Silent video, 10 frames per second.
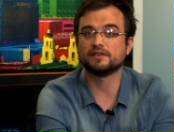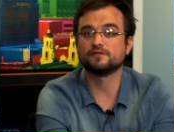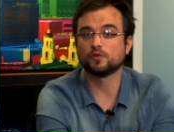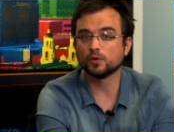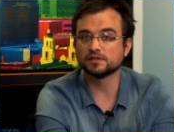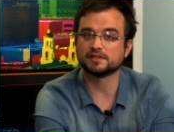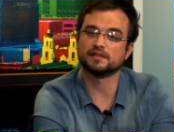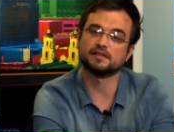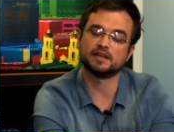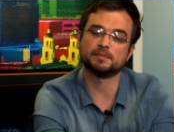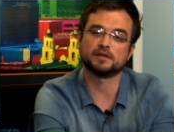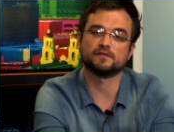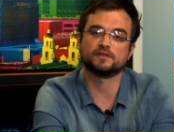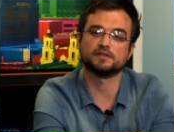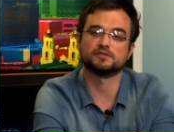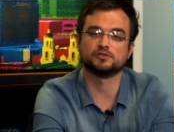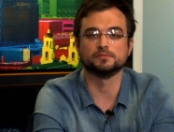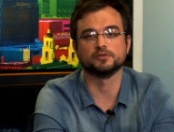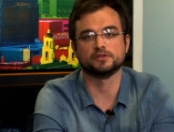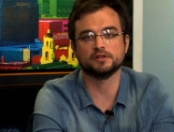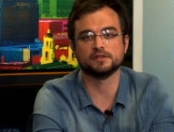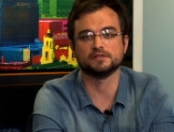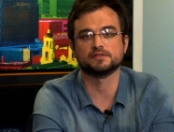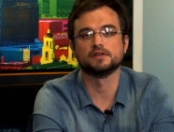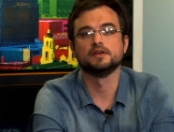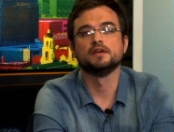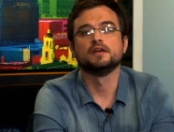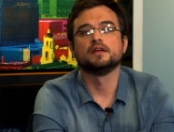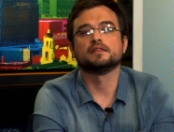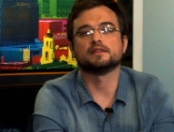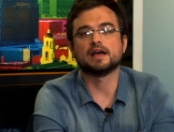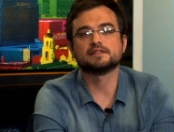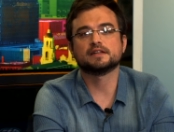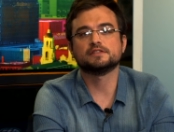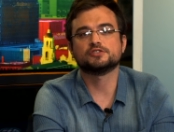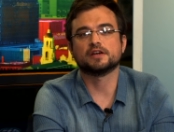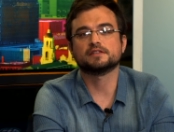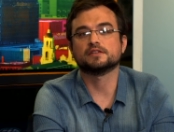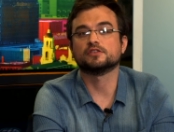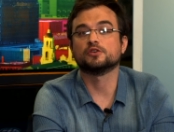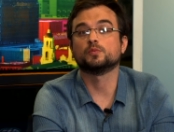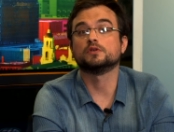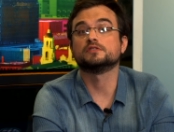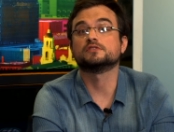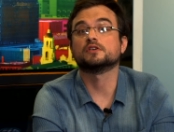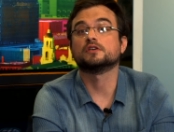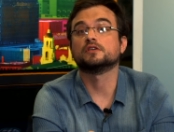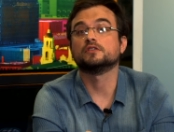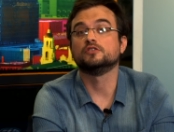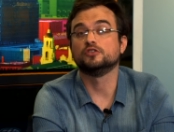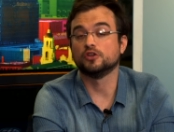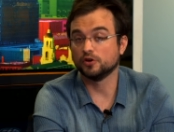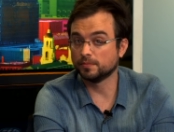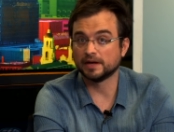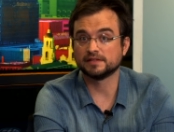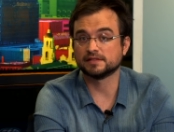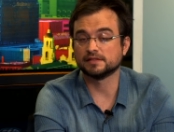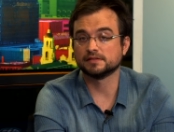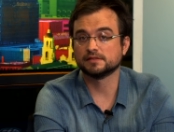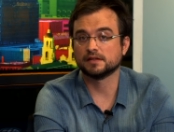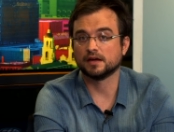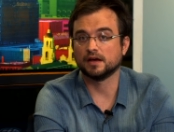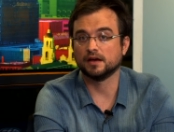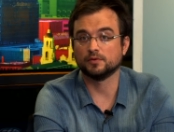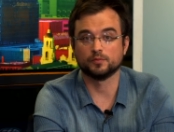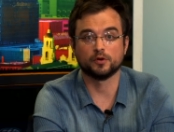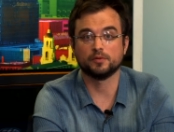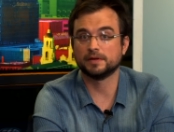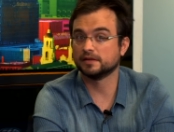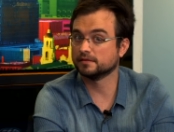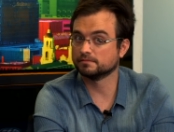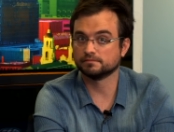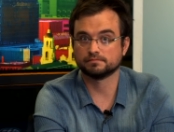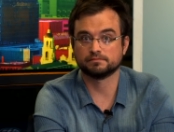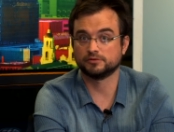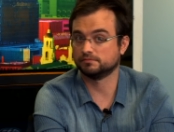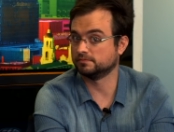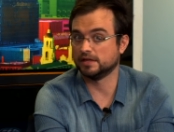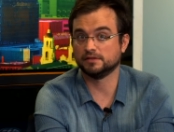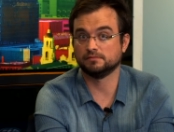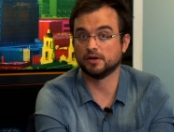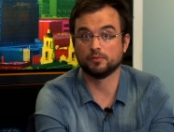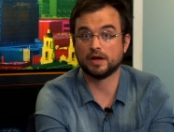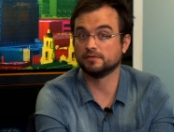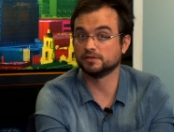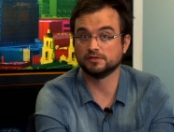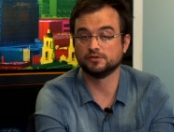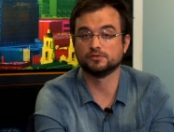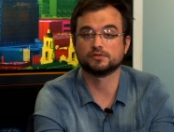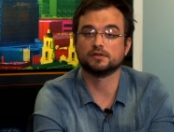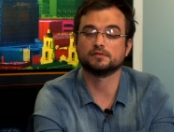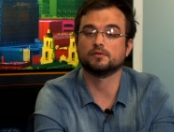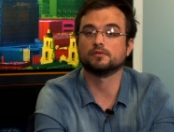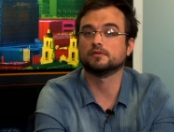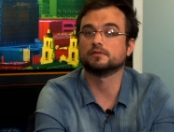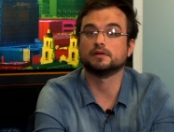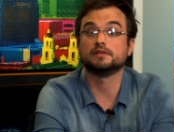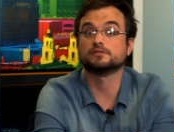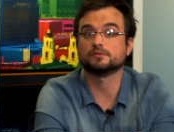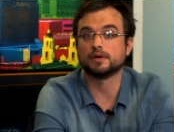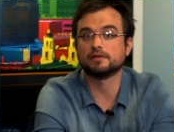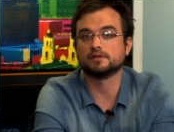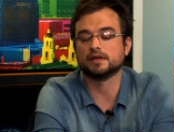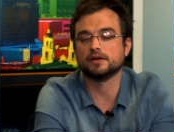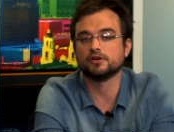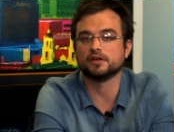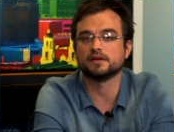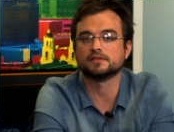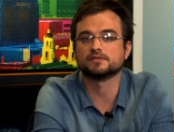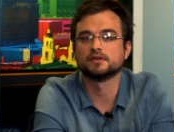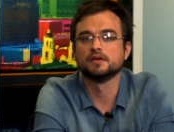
force in the naming of consumer goods. The last I checked, there was no bison uh, roaming in, around in Tucson or in surrounding areas.